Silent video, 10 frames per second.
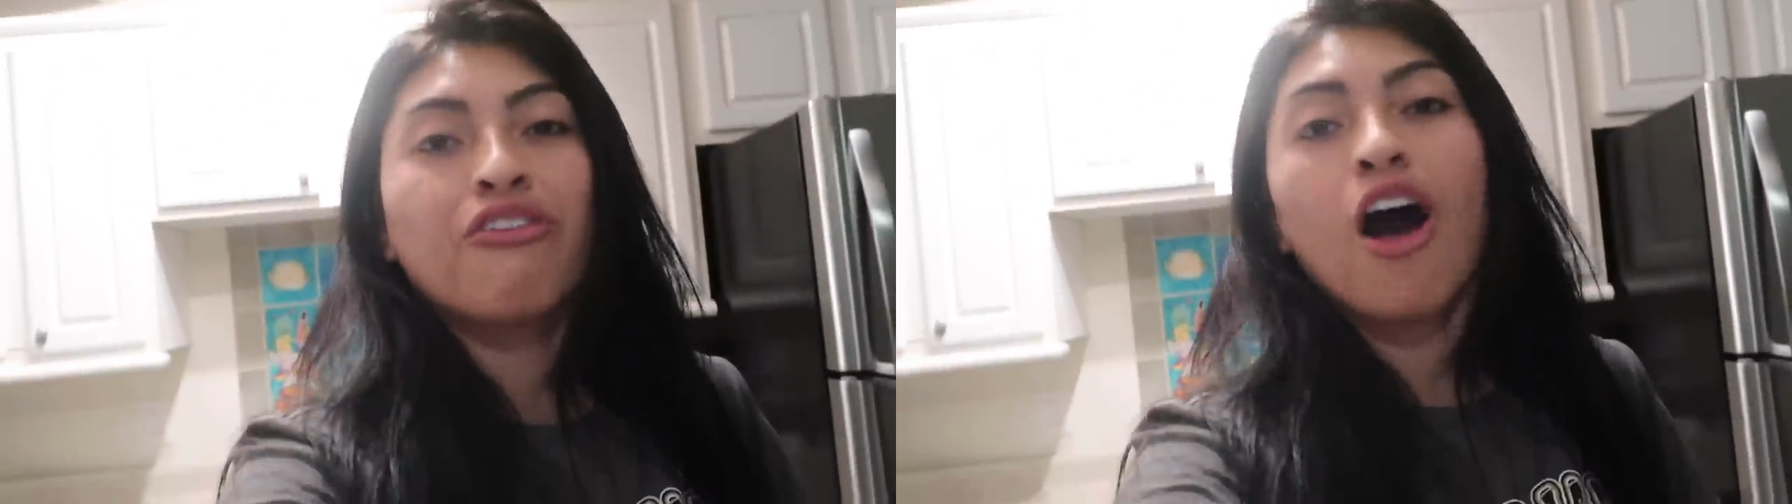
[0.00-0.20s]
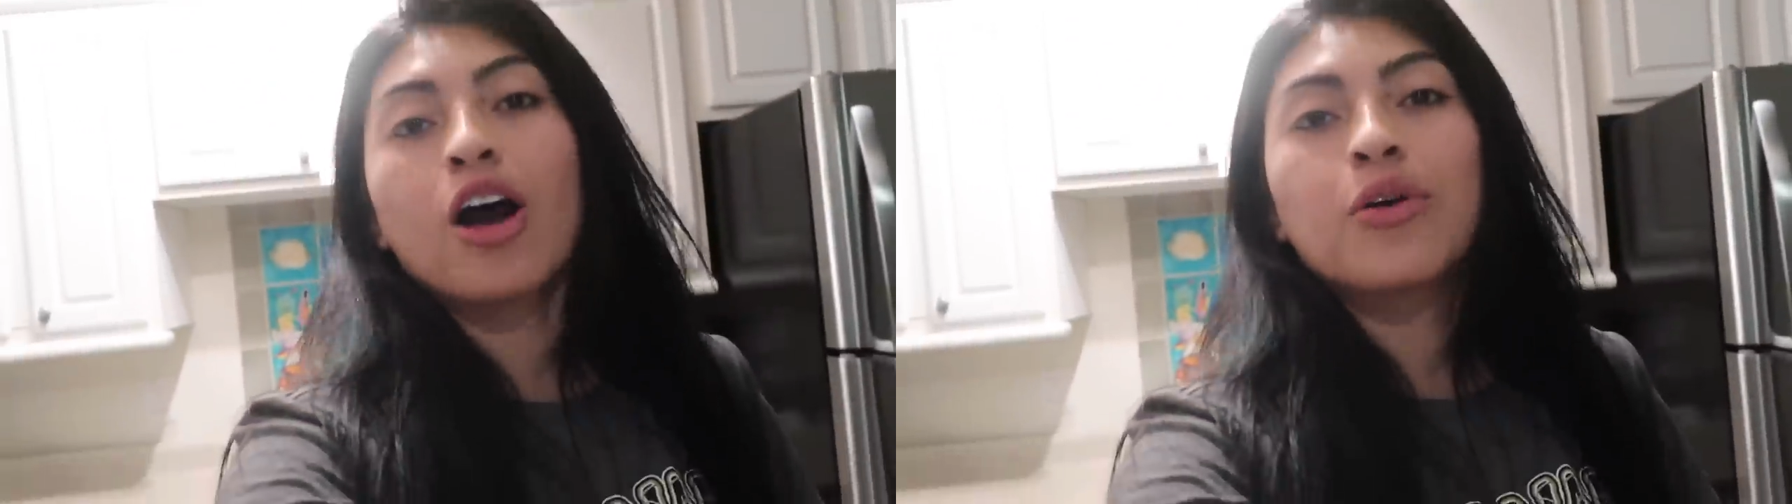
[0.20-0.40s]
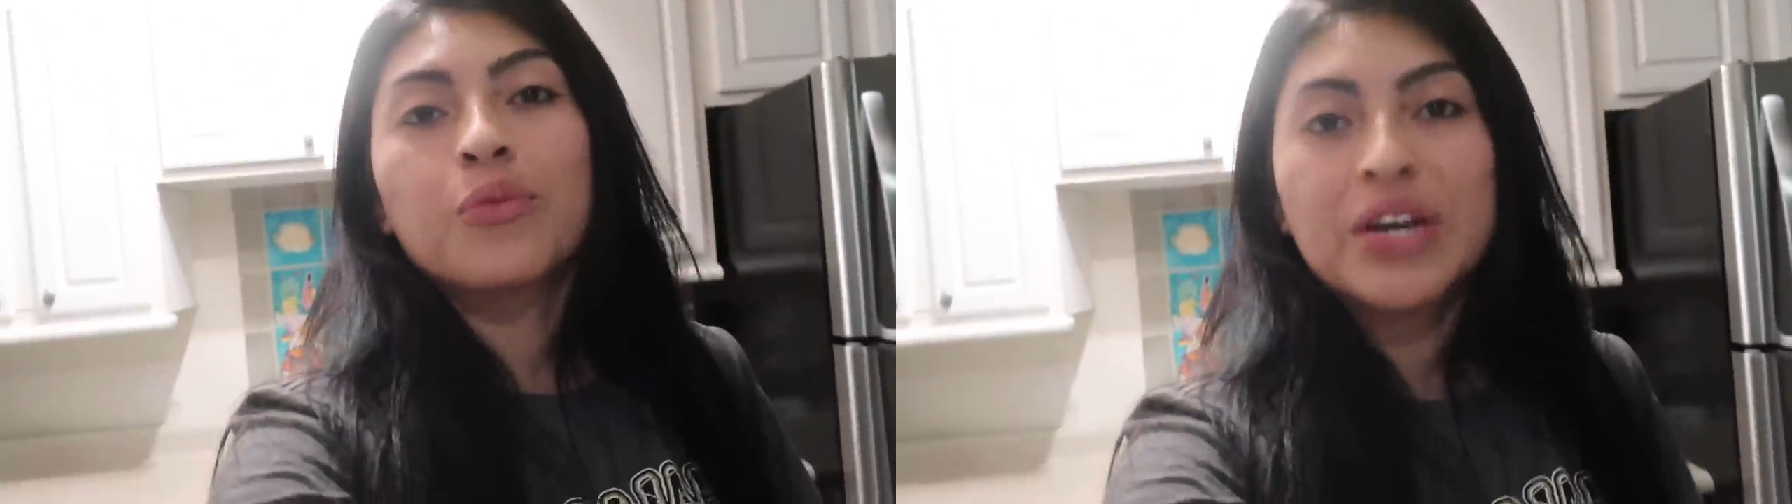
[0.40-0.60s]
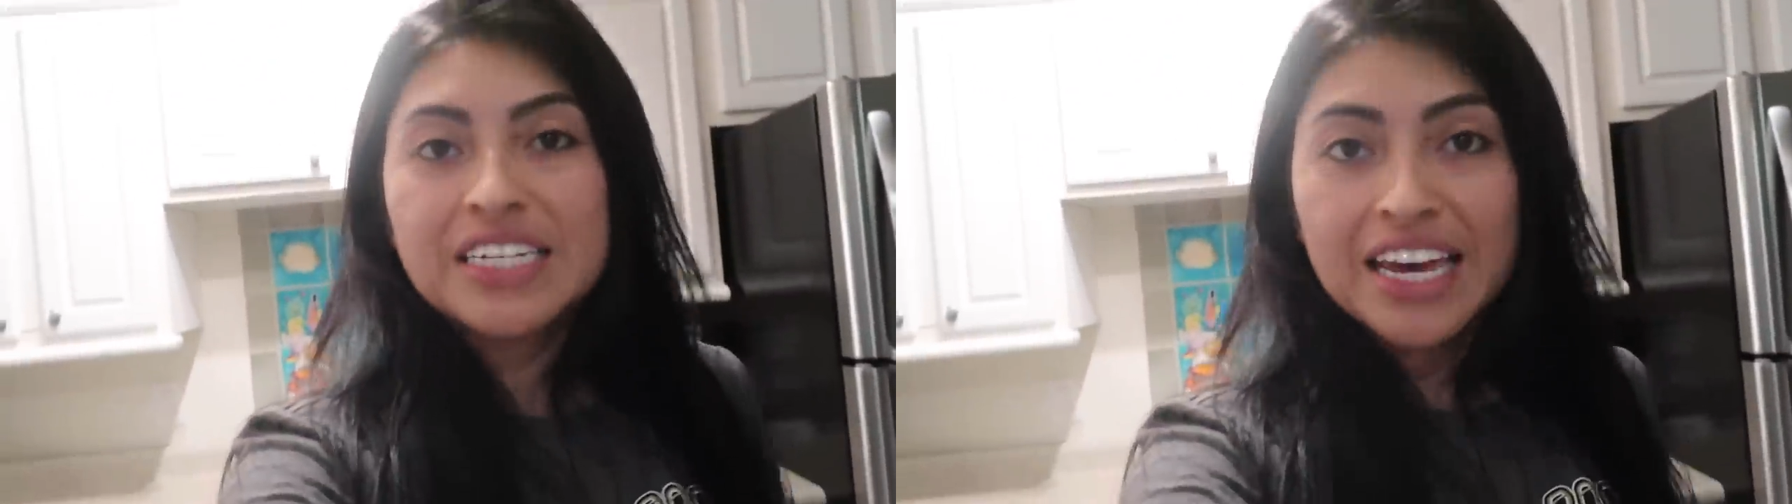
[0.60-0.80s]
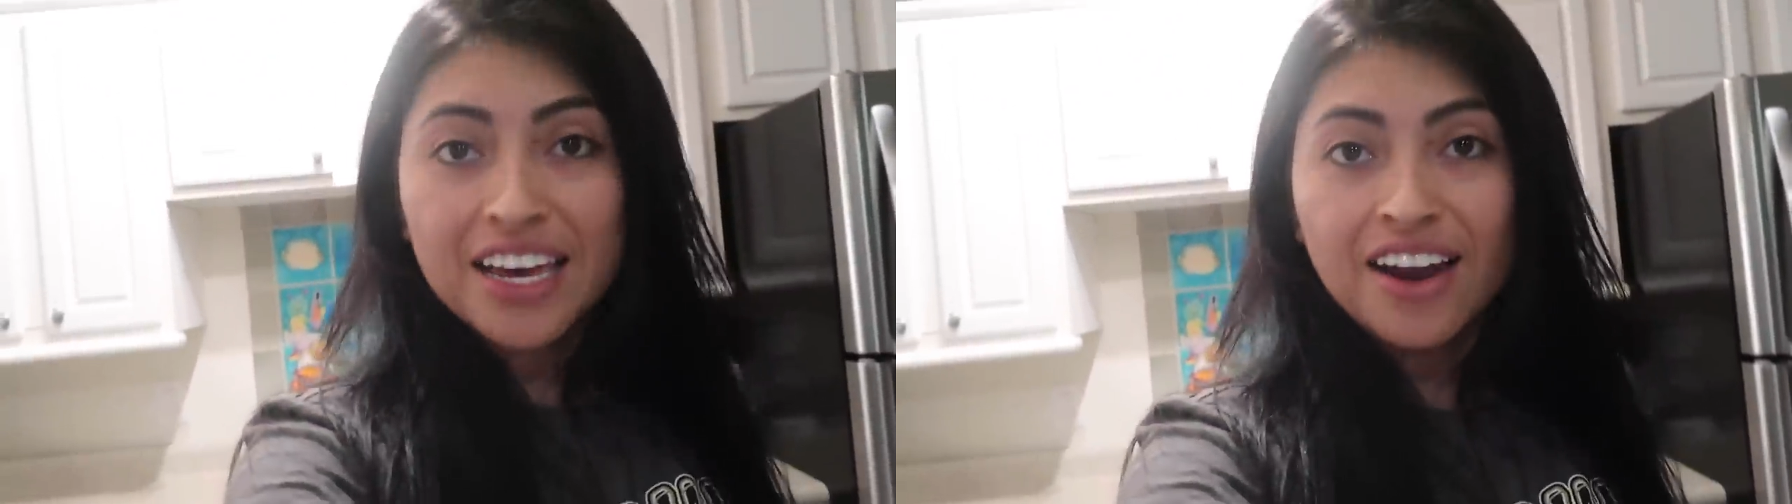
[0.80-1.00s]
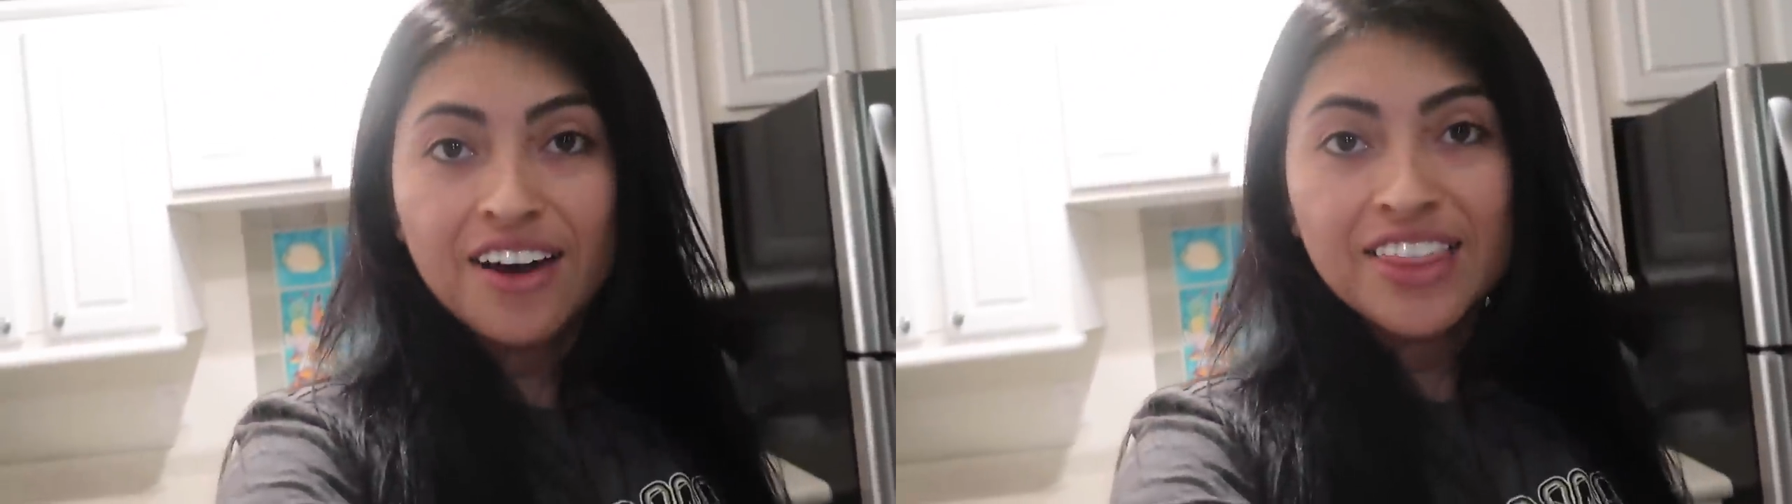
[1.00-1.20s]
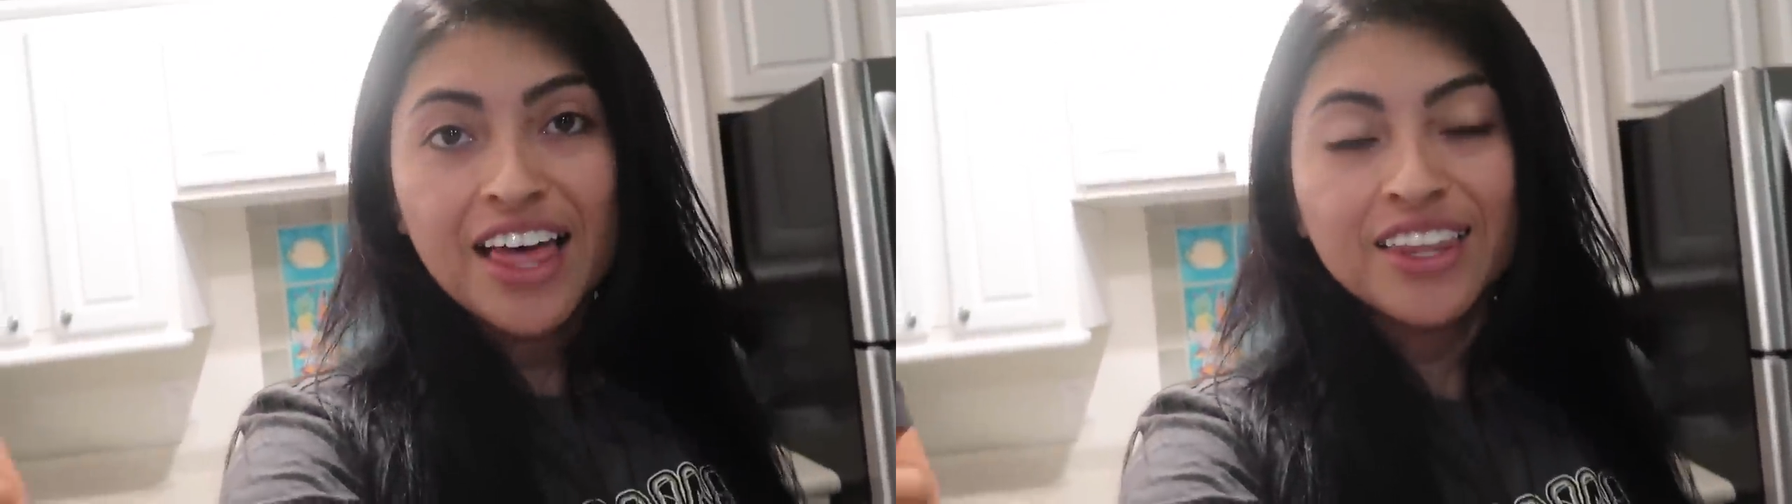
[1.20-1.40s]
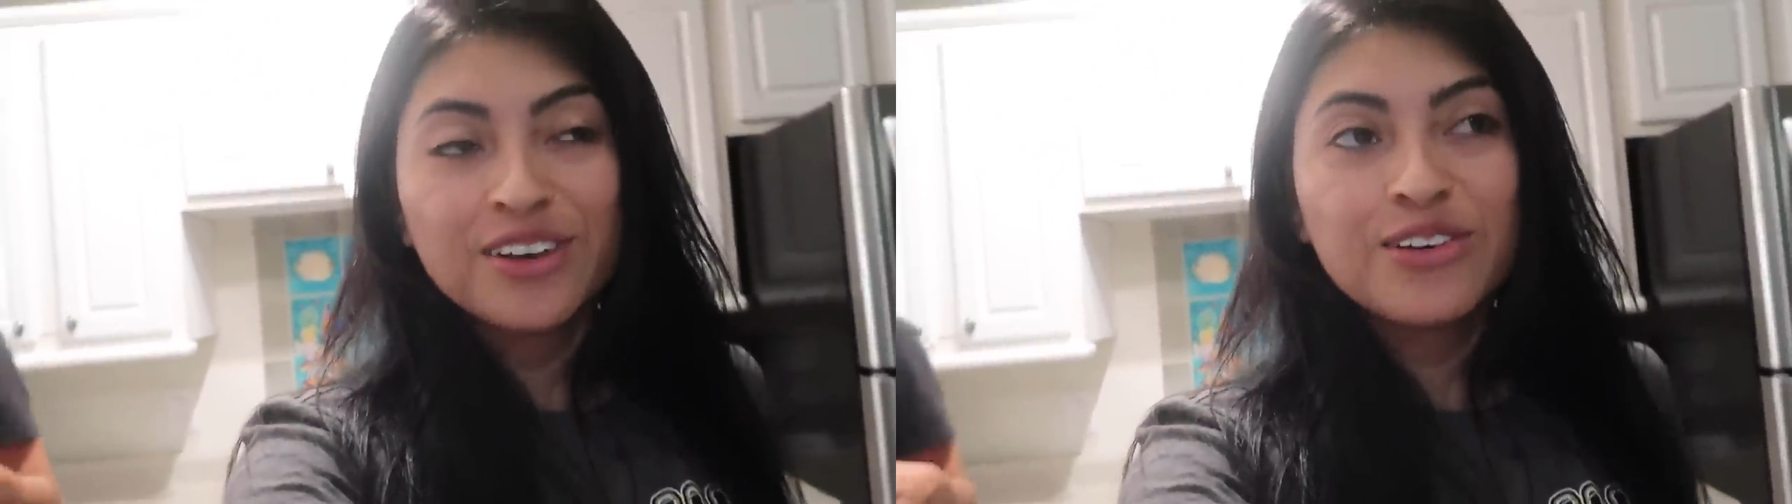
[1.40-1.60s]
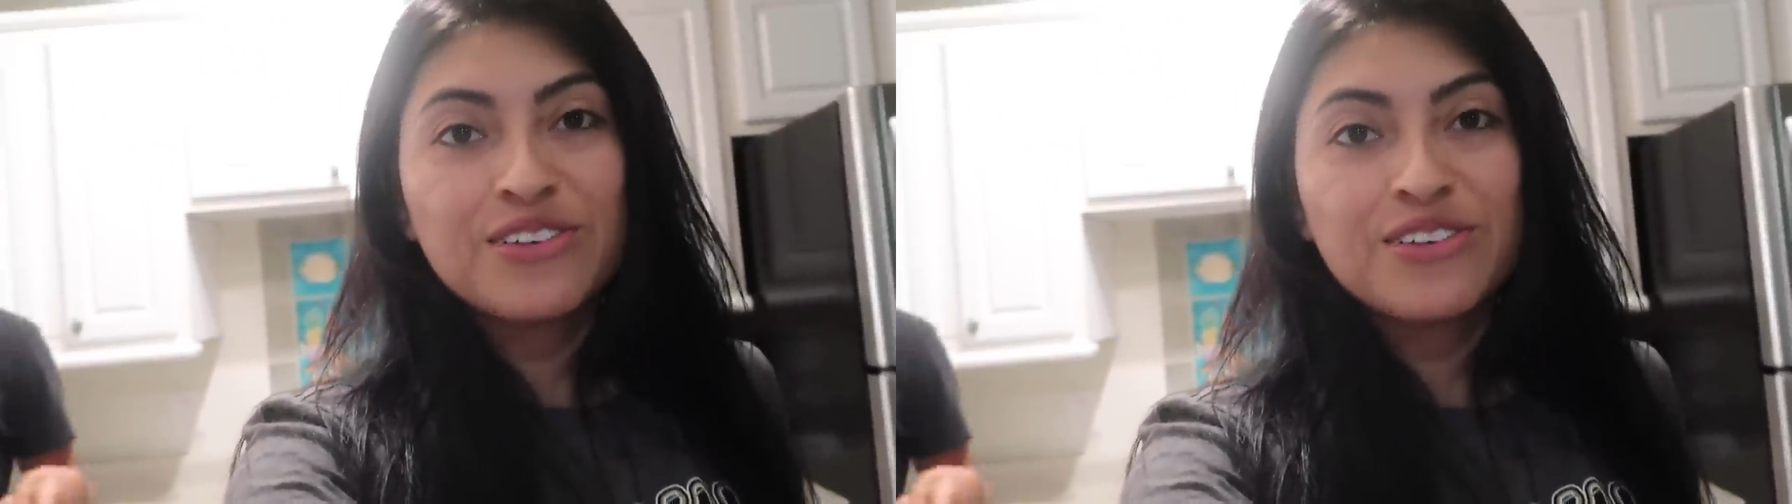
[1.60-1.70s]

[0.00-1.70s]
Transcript: fuck we did on that little